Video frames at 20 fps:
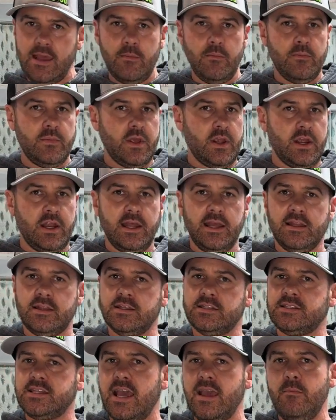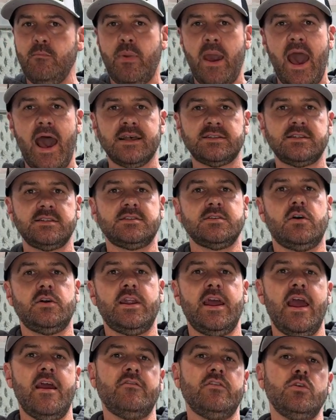they're gonna get the same passes on
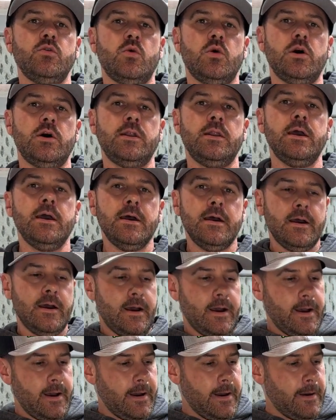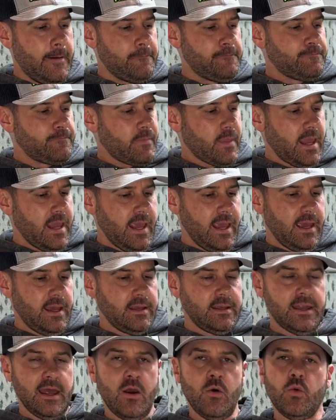everyone.
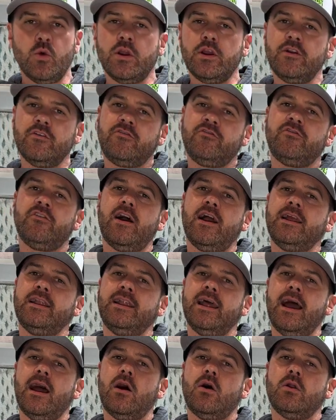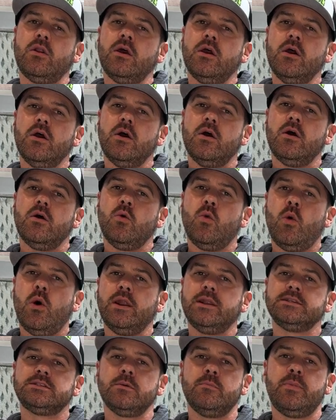And we're gonna find out what
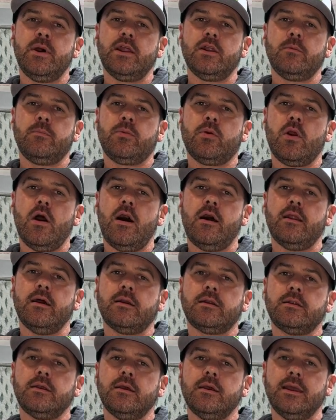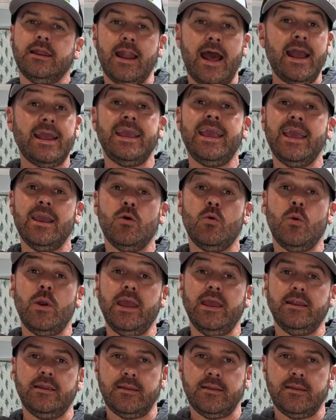is a better product, and I can't wait.